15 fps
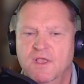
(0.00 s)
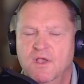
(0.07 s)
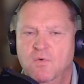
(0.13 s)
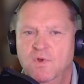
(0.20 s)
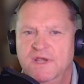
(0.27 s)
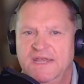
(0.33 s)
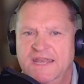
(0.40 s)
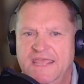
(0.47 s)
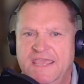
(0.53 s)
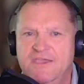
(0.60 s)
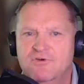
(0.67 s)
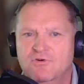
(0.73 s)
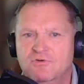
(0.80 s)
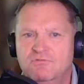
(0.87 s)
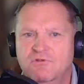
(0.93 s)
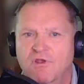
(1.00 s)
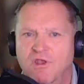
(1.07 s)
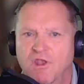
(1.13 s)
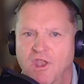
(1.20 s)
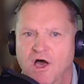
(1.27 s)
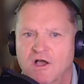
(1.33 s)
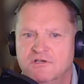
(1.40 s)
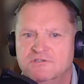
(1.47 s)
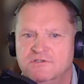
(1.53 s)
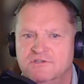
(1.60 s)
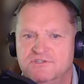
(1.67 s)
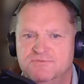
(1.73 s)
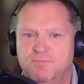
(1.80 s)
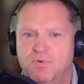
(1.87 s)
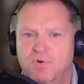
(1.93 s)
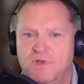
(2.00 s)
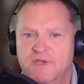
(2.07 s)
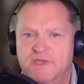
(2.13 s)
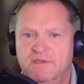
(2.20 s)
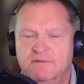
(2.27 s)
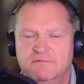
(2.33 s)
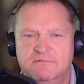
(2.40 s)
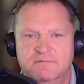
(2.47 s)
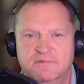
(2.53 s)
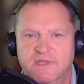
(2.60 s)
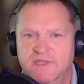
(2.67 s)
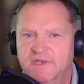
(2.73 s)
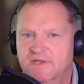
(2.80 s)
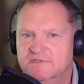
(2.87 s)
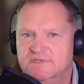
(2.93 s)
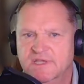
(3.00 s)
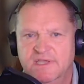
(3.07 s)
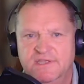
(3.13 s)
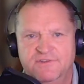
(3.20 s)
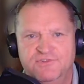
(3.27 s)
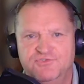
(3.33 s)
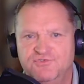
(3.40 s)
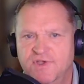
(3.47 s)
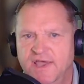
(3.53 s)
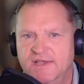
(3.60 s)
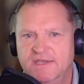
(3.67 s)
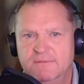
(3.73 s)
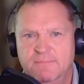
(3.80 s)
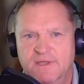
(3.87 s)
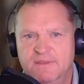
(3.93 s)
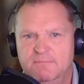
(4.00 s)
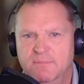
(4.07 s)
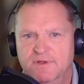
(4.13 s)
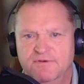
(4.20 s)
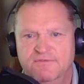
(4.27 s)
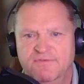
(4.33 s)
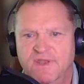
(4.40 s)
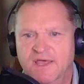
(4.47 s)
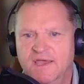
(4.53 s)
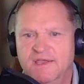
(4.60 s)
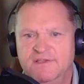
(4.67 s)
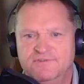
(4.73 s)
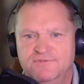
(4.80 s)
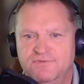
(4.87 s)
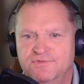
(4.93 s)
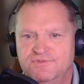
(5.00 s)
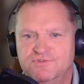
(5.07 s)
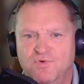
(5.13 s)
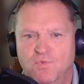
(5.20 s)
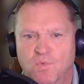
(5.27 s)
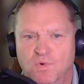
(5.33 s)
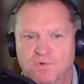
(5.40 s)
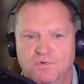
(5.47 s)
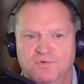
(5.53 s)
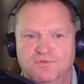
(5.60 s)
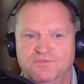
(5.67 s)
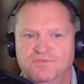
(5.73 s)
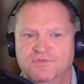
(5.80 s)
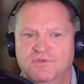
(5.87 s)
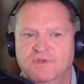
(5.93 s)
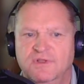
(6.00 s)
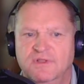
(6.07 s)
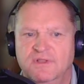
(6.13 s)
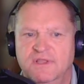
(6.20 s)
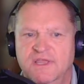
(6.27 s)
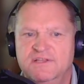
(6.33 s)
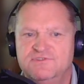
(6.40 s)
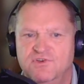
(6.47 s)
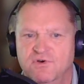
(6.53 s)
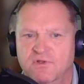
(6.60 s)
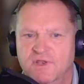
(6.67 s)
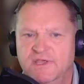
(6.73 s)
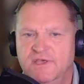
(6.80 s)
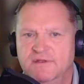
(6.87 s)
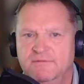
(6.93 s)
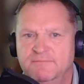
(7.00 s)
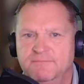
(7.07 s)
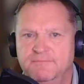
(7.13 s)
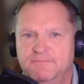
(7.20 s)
When an eagle locks on its prey, it doesn't get distracted by the butterflies or the squirrels. It's all in.